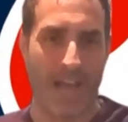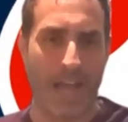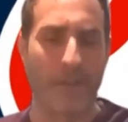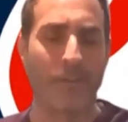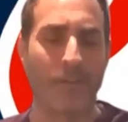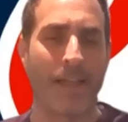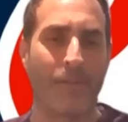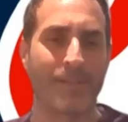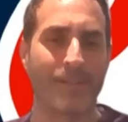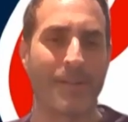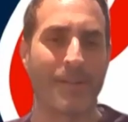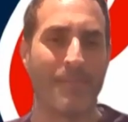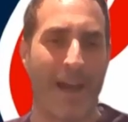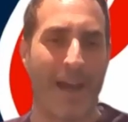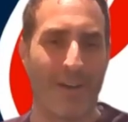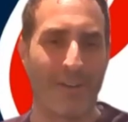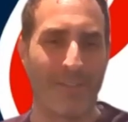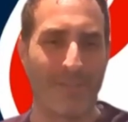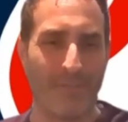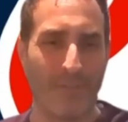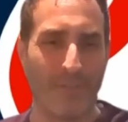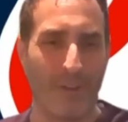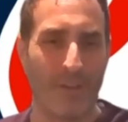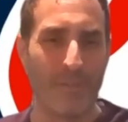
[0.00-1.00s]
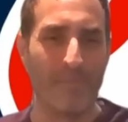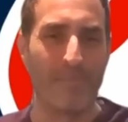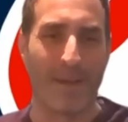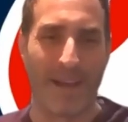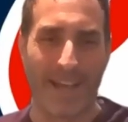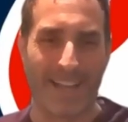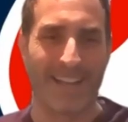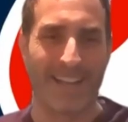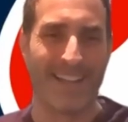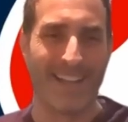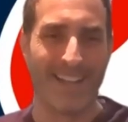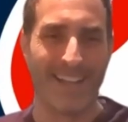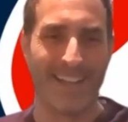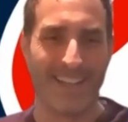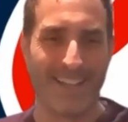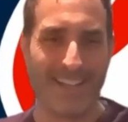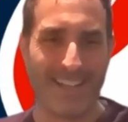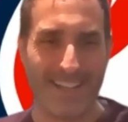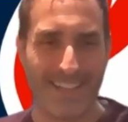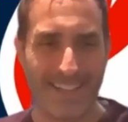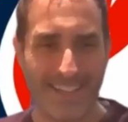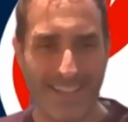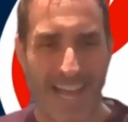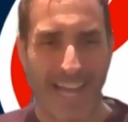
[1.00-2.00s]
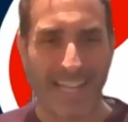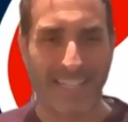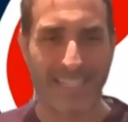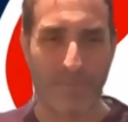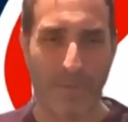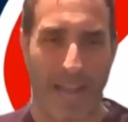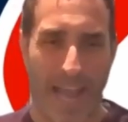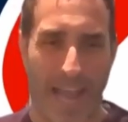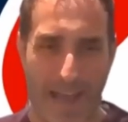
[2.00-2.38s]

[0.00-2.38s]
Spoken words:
I know that was a mouthful, but that's what